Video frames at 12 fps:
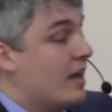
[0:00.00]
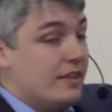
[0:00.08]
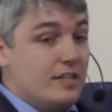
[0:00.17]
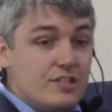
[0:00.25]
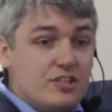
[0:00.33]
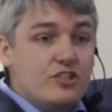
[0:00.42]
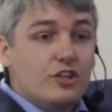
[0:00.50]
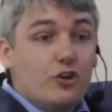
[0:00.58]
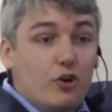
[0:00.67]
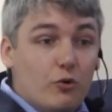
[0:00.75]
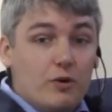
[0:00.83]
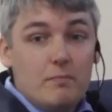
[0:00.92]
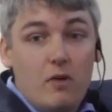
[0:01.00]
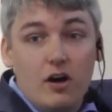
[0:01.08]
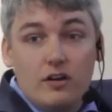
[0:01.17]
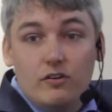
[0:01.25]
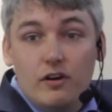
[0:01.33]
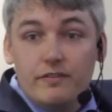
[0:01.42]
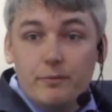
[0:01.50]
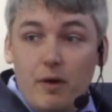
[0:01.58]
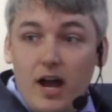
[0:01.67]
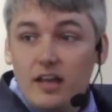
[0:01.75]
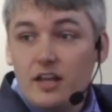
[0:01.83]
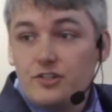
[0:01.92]
This is the current model of the
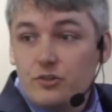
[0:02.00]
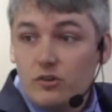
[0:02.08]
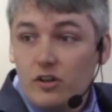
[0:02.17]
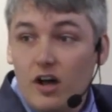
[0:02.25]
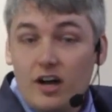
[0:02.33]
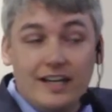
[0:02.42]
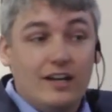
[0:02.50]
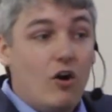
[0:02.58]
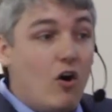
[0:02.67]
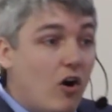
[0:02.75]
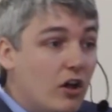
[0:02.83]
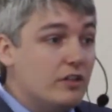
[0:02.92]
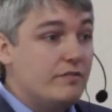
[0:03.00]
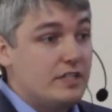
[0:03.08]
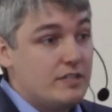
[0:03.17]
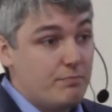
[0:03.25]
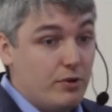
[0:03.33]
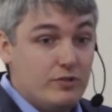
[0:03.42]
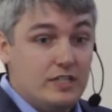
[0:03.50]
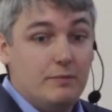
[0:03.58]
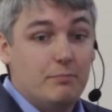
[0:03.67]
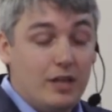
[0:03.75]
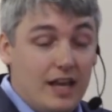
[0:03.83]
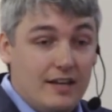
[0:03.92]
biological clock and all of its protein
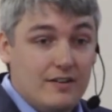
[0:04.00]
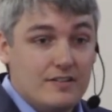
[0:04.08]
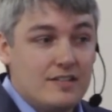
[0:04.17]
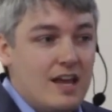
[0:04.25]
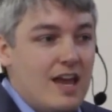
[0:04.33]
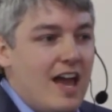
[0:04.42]
players.